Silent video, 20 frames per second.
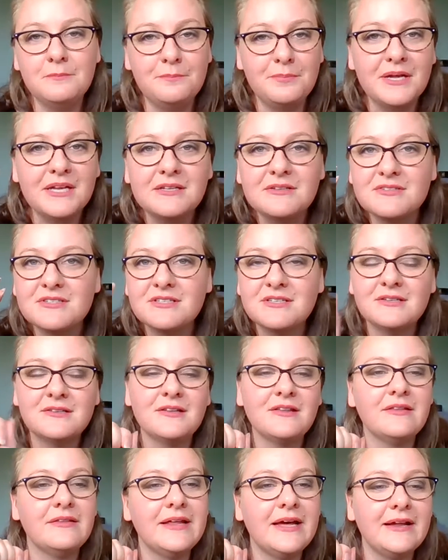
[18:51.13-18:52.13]
bit
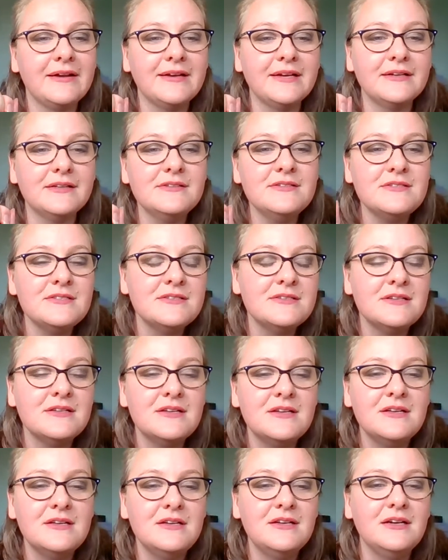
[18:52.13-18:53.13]
that is,
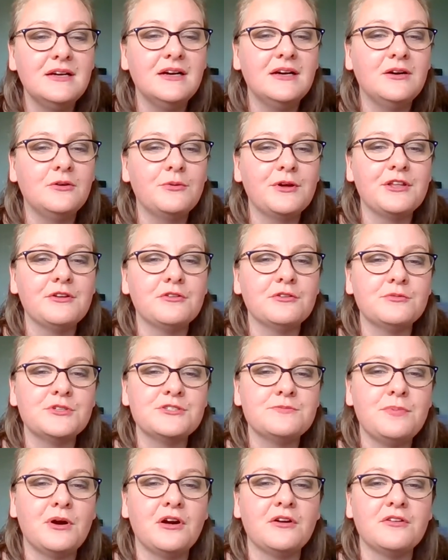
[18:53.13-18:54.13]
whether it
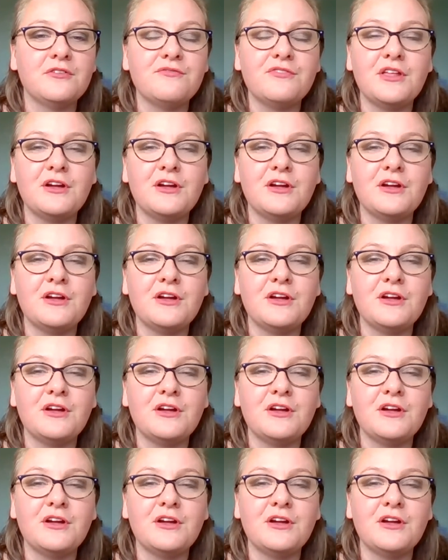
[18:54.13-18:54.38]
was part of